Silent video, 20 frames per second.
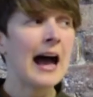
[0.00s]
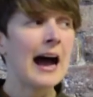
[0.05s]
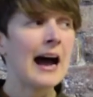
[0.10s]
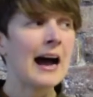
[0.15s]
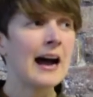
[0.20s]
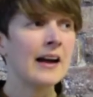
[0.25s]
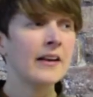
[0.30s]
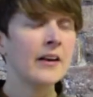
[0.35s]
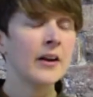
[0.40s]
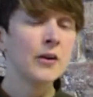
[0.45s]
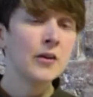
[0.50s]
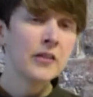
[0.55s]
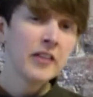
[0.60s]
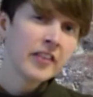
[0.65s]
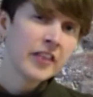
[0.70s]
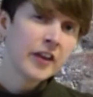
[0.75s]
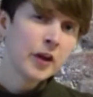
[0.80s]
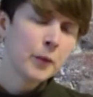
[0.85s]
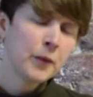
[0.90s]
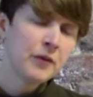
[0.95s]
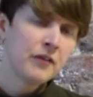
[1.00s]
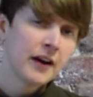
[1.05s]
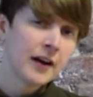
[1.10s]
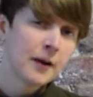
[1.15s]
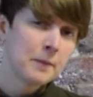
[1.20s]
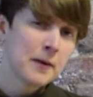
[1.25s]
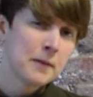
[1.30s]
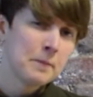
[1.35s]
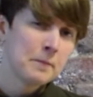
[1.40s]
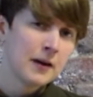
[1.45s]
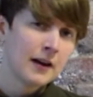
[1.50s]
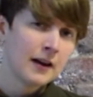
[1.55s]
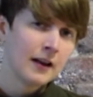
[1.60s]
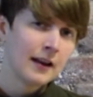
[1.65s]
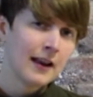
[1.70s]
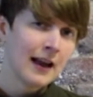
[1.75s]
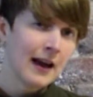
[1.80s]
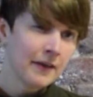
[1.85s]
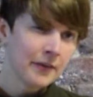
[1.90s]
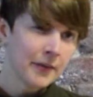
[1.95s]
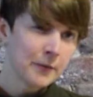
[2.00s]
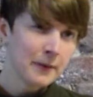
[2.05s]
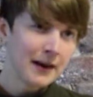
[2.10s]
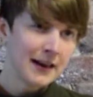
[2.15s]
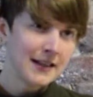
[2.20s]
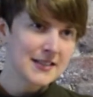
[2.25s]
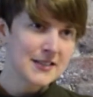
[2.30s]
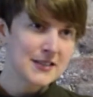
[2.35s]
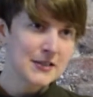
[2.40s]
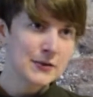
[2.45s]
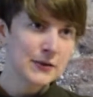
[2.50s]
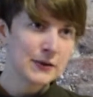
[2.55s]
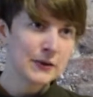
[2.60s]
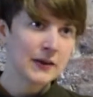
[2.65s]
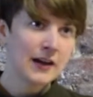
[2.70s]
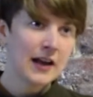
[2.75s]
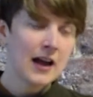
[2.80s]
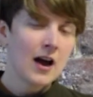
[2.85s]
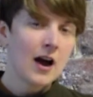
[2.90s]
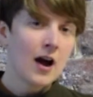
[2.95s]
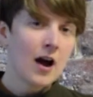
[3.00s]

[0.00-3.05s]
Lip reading: And another thing we recommend buying at the pet store